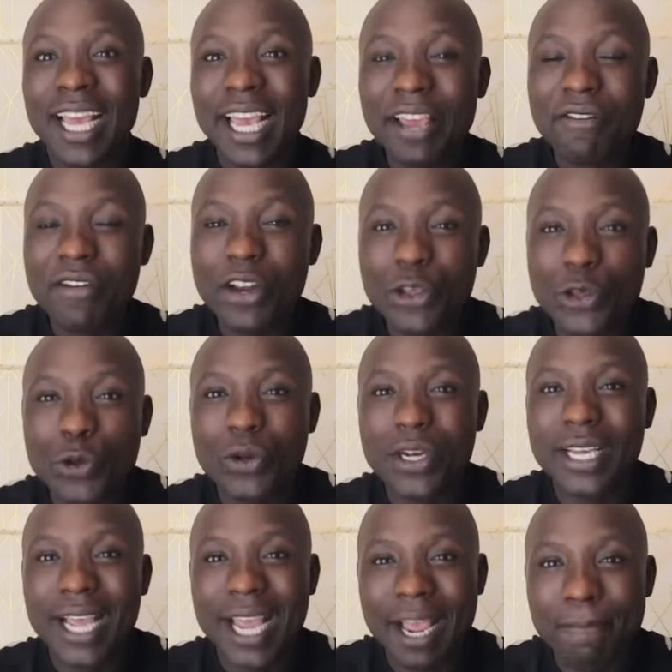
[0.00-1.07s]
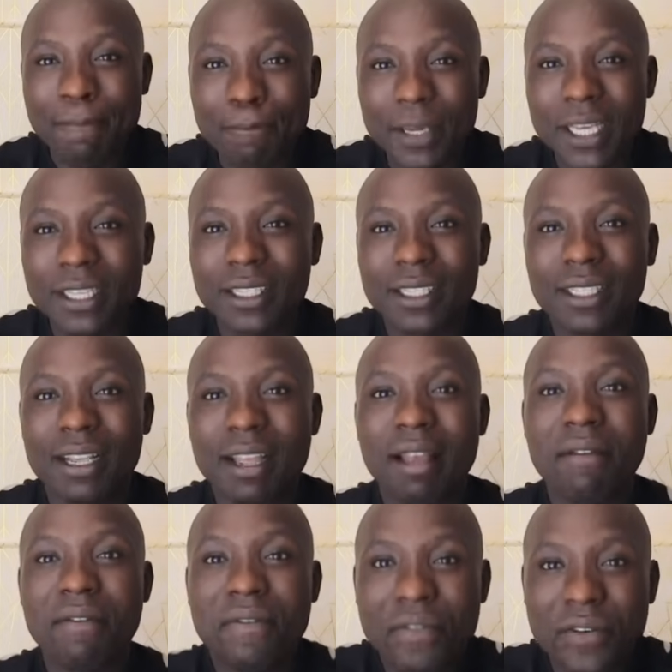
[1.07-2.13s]
even UDA MPs
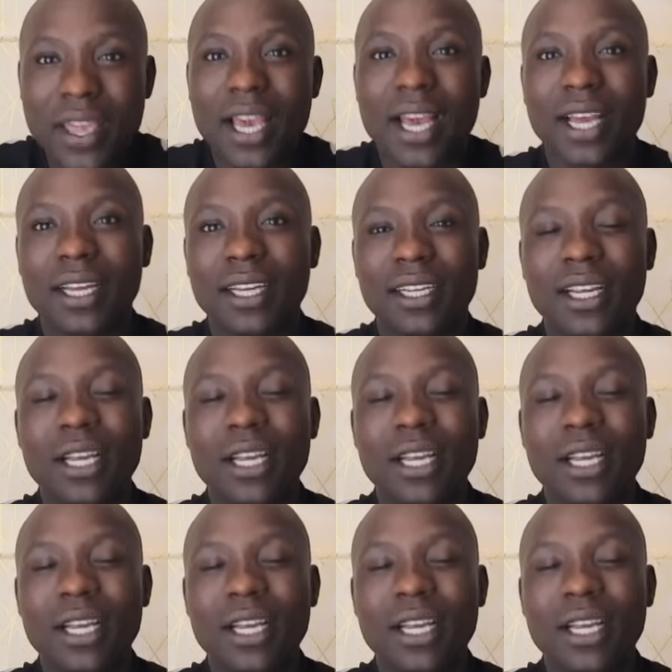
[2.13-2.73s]
fear